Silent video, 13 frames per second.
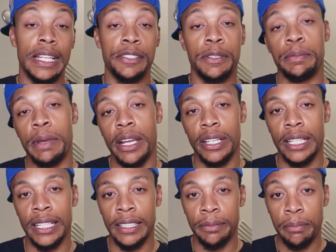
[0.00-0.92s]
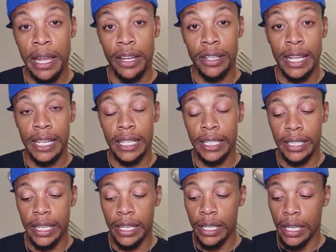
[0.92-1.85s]
that's been marinating in
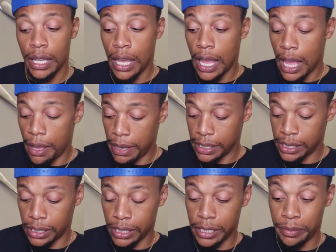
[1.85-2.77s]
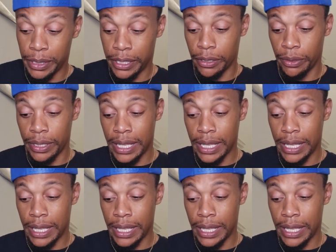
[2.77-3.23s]
there. I'm actually gonna be throwing